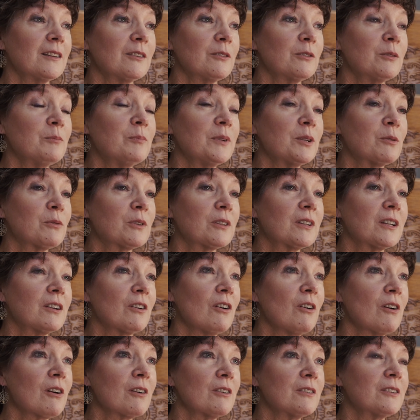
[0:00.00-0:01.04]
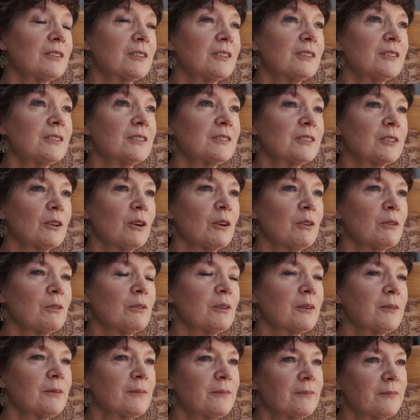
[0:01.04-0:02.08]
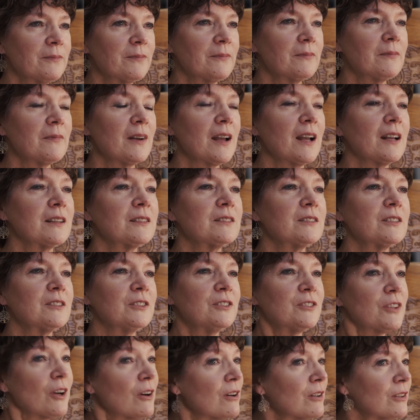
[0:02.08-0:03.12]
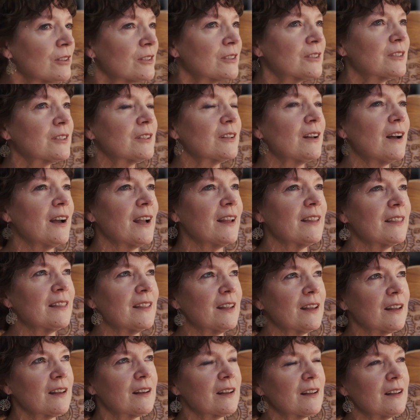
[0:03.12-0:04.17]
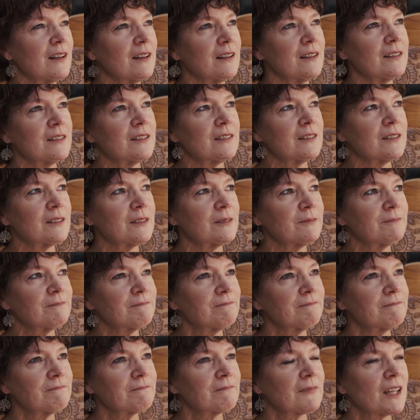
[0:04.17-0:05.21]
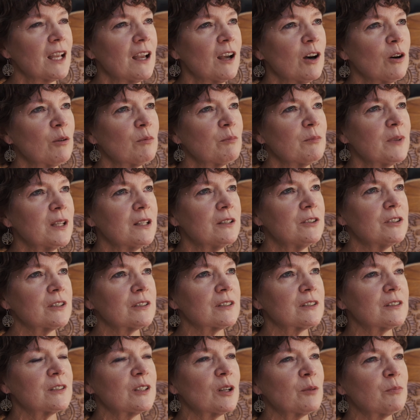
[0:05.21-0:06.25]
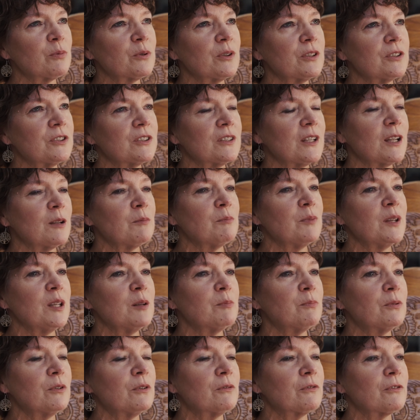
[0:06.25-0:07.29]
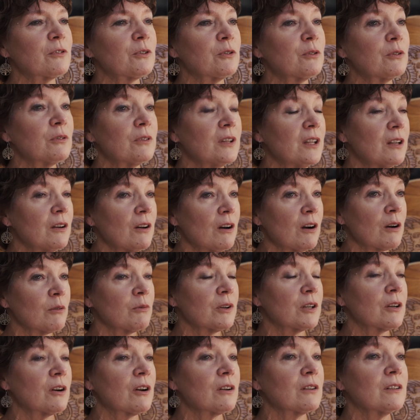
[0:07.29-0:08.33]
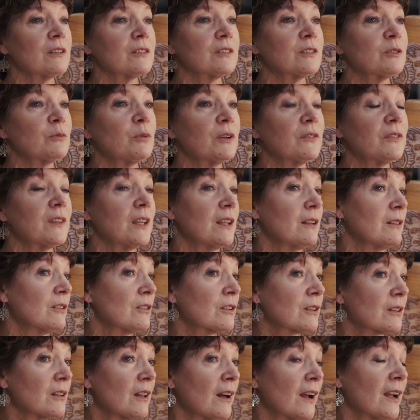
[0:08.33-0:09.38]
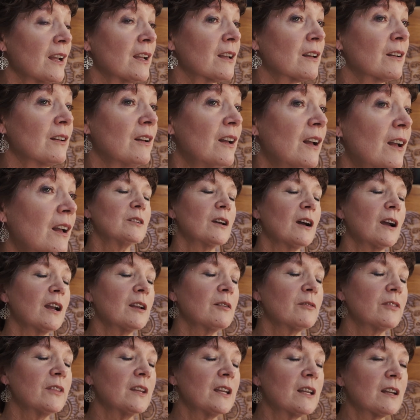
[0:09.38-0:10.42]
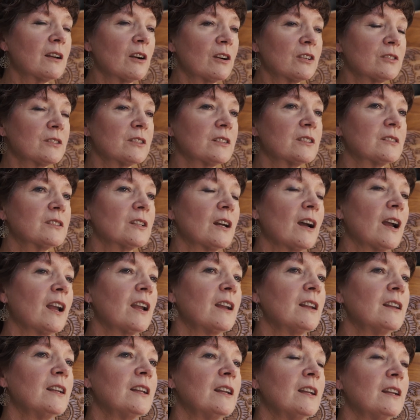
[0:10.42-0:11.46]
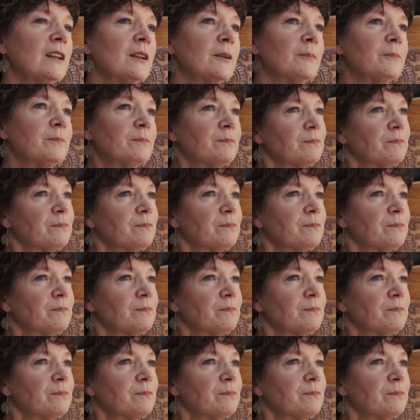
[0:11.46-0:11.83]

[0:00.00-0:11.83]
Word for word: would be really hard. So as an adult, I think it's helped me just appreciate people for who they are, regardless of what they look like. I think our society